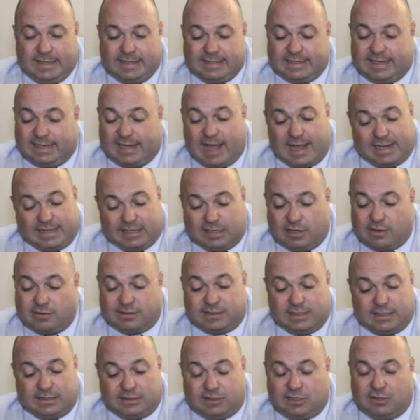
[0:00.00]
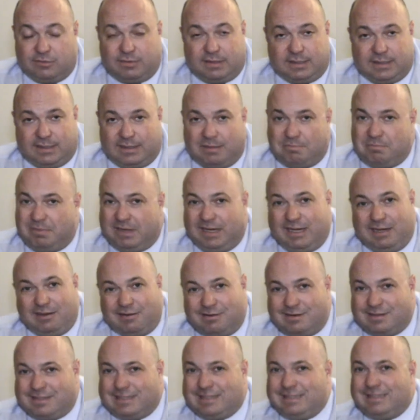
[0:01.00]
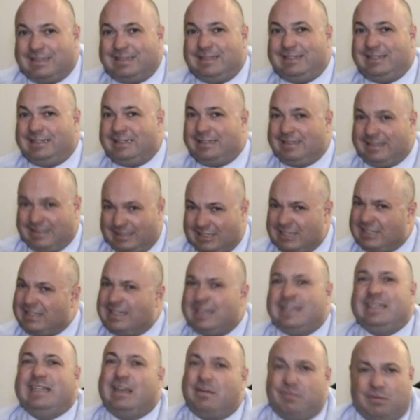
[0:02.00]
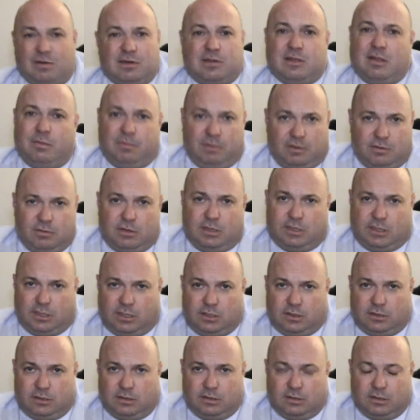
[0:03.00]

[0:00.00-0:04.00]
It's a lot that goes into it. Lapeer's just a different community.